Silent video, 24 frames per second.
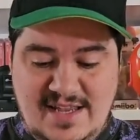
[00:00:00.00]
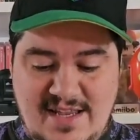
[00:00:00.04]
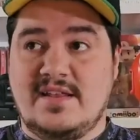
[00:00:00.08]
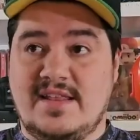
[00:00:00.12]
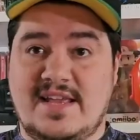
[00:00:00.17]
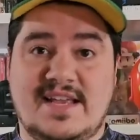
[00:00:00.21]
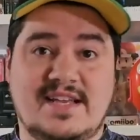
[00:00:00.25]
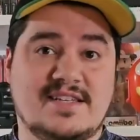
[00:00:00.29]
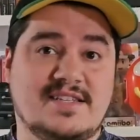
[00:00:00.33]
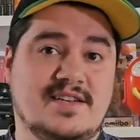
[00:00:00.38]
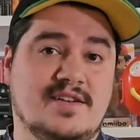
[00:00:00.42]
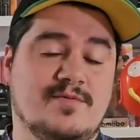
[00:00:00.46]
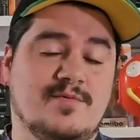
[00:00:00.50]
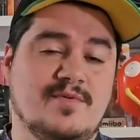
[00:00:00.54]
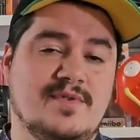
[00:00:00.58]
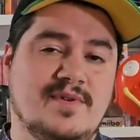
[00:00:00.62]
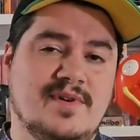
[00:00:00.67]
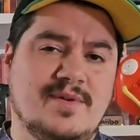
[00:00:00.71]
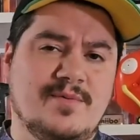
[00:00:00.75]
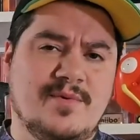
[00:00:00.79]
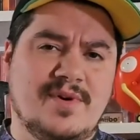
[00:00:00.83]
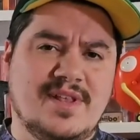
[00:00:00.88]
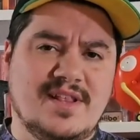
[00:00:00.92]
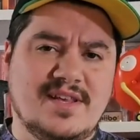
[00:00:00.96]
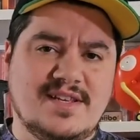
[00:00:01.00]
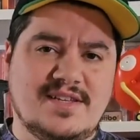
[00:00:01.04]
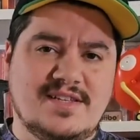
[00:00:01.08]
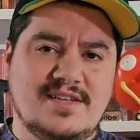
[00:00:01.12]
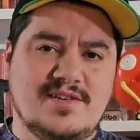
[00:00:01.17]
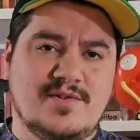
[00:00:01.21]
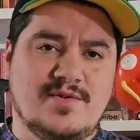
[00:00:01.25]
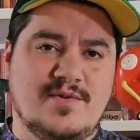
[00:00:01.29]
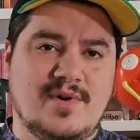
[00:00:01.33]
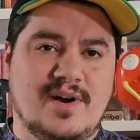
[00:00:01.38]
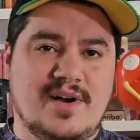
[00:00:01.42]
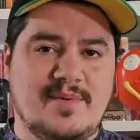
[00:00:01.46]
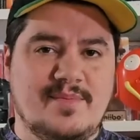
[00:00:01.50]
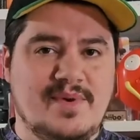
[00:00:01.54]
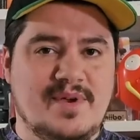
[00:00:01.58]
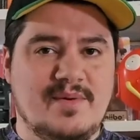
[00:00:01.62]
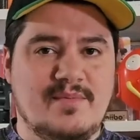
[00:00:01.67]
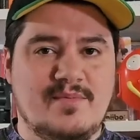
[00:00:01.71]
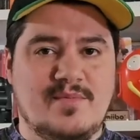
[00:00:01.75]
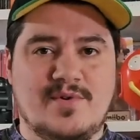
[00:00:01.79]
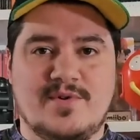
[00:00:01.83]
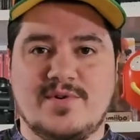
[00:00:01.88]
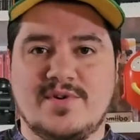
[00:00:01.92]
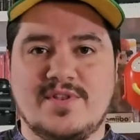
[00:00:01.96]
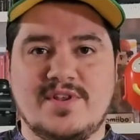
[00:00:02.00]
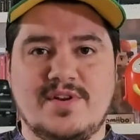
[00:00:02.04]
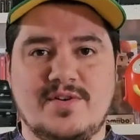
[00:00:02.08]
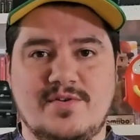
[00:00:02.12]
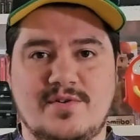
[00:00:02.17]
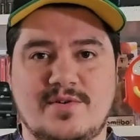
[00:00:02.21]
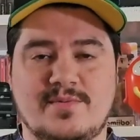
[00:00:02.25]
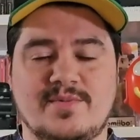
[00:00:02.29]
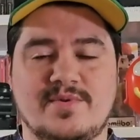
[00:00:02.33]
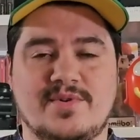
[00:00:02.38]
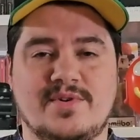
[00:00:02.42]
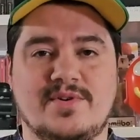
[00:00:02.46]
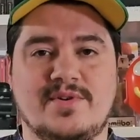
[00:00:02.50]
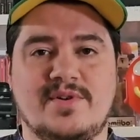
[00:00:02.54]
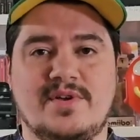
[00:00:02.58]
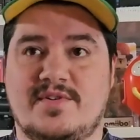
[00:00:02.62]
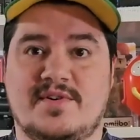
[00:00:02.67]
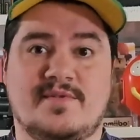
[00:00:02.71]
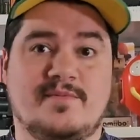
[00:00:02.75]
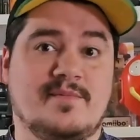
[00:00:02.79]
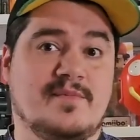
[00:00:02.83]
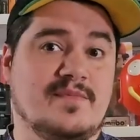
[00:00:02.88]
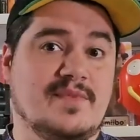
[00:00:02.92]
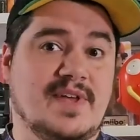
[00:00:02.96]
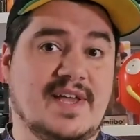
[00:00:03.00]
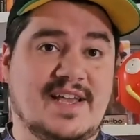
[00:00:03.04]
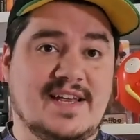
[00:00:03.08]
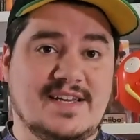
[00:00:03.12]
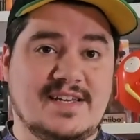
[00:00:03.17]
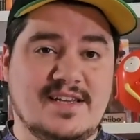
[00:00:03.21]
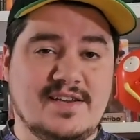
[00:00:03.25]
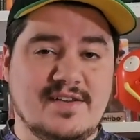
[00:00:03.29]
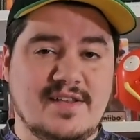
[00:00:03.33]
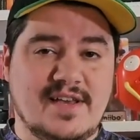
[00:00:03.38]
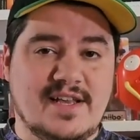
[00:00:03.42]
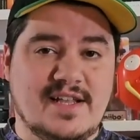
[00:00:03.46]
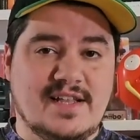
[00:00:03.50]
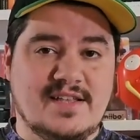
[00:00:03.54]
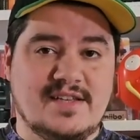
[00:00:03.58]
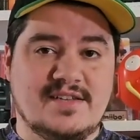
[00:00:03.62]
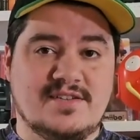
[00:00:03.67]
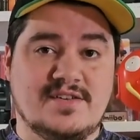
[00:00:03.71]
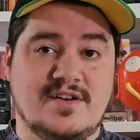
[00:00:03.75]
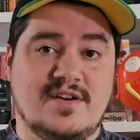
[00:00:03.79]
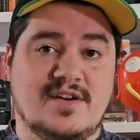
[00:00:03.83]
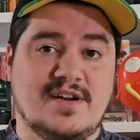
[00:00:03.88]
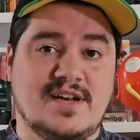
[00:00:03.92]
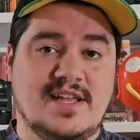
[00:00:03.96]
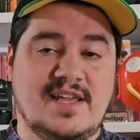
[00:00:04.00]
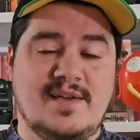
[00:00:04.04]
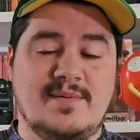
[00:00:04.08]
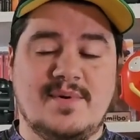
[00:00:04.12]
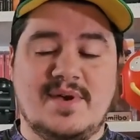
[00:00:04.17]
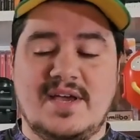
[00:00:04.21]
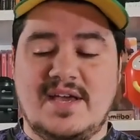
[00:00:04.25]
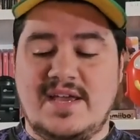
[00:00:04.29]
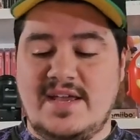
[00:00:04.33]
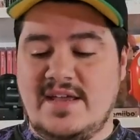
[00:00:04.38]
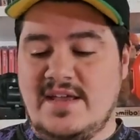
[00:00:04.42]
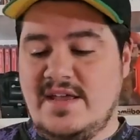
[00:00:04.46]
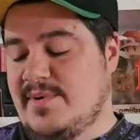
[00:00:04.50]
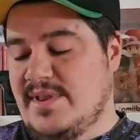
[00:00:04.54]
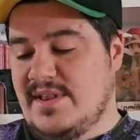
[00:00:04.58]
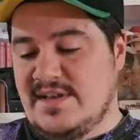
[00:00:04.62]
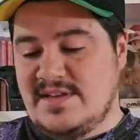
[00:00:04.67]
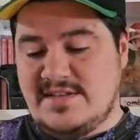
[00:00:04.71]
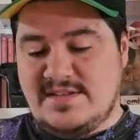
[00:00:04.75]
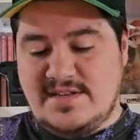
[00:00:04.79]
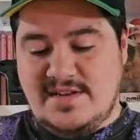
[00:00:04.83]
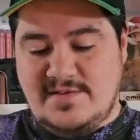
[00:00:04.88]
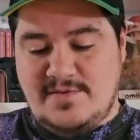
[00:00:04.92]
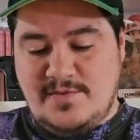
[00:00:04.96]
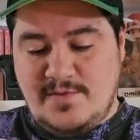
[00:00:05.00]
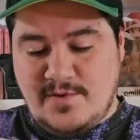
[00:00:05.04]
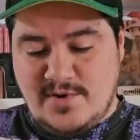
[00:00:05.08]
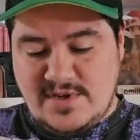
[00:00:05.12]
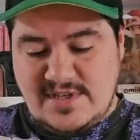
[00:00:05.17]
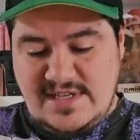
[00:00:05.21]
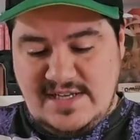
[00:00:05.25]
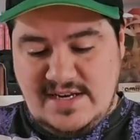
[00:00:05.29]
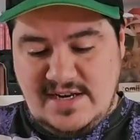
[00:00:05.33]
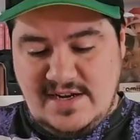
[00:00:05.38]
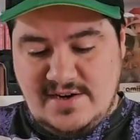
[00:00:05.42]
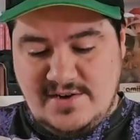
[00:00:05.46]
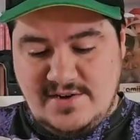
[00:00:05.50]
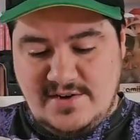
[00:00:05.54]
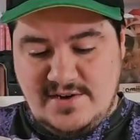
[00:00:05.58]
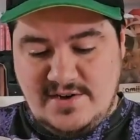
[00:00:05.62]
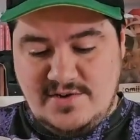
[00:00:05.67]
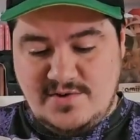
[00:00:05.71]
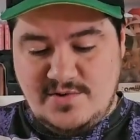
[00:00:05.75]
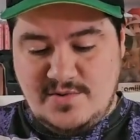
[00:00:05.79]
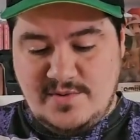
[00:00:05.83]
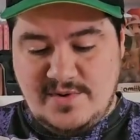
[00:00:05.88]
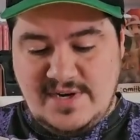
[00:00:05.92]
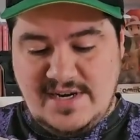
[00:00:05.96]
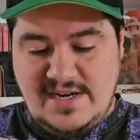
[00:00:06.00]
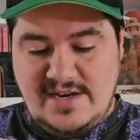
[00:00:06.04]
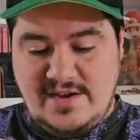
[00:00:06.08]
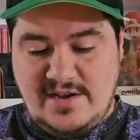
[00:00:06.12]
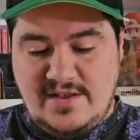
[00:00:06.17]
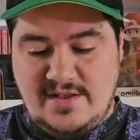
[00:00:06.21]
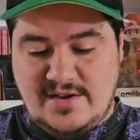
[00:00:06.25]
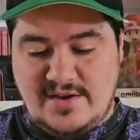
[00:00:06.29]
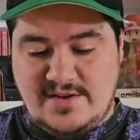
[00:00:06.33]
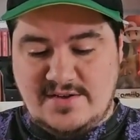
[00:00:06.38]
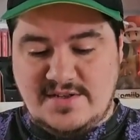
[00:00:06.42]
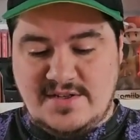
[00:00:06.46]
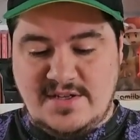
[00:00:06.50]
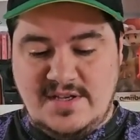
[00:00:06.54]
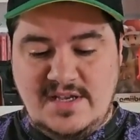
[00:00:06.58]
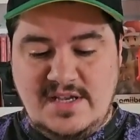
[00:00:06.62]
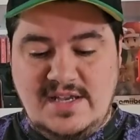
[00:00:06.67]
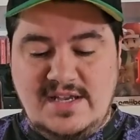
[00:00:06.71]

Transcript: Like I said, we listed quite a bit more than normal from like a deal like this on eBay. We listed $1,420.